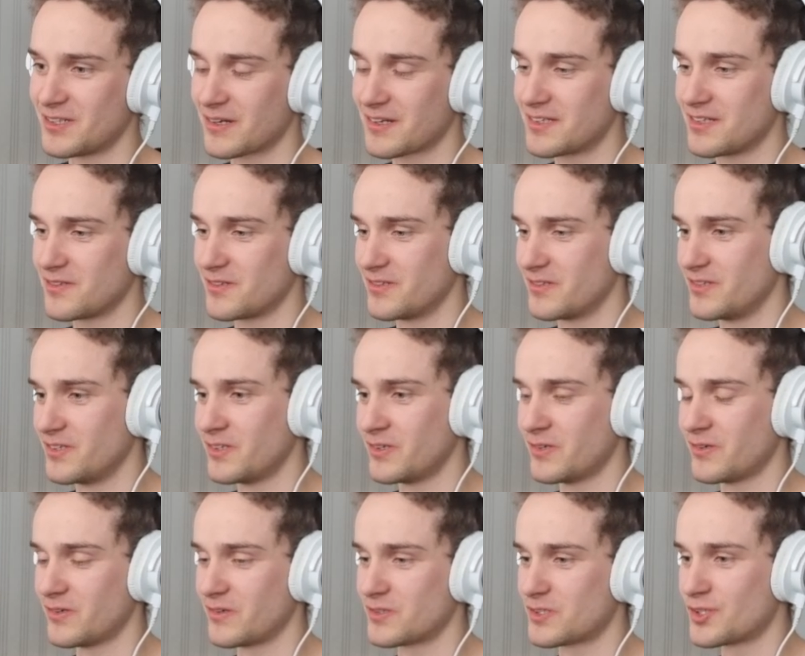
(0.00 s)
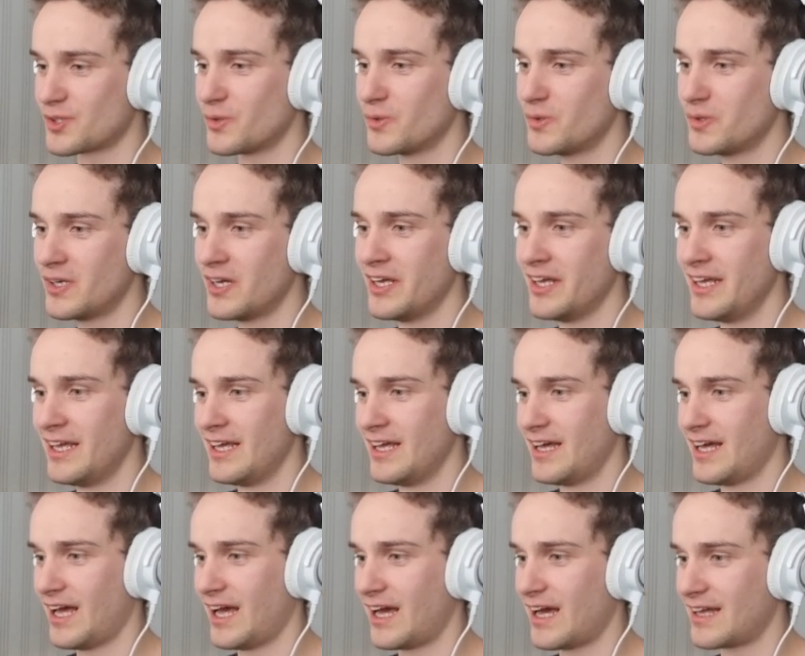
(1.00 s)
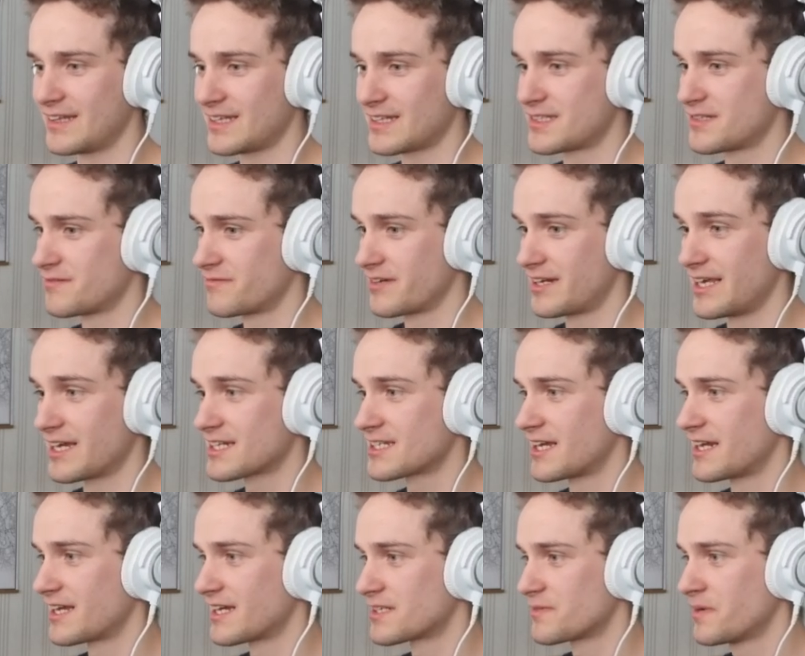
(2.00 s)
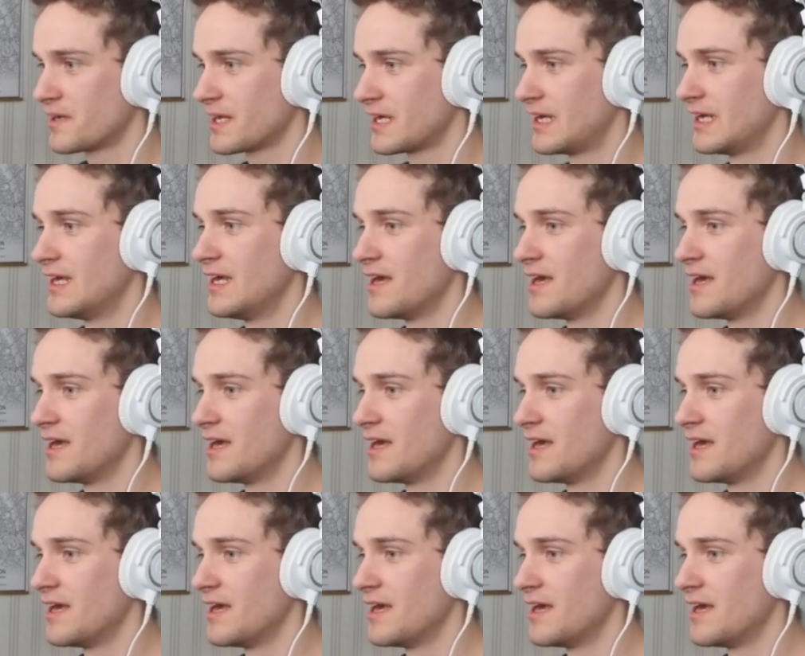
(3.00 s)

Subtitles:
to you soon. That's really exciting as well.